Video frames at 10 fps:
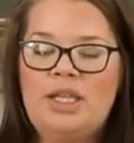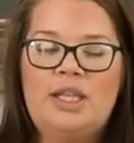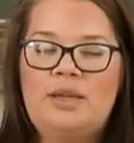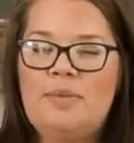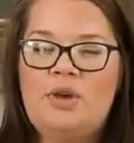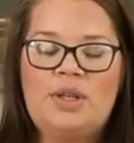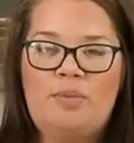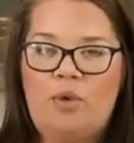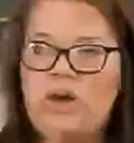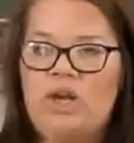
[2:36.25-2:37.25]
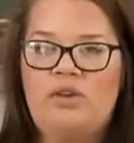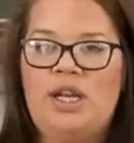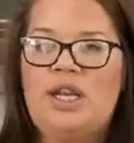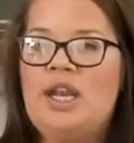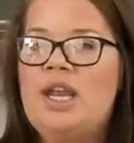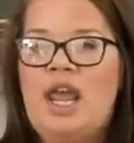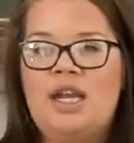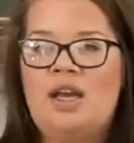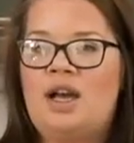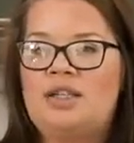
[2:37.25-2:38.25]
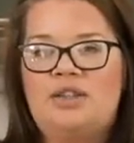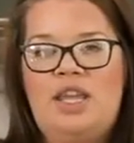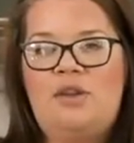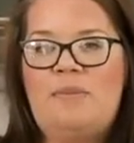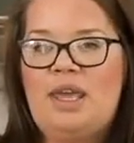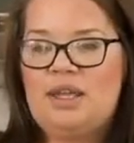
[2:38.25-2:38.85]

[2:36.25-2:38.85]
the most important ingredient in any cocktail that you make.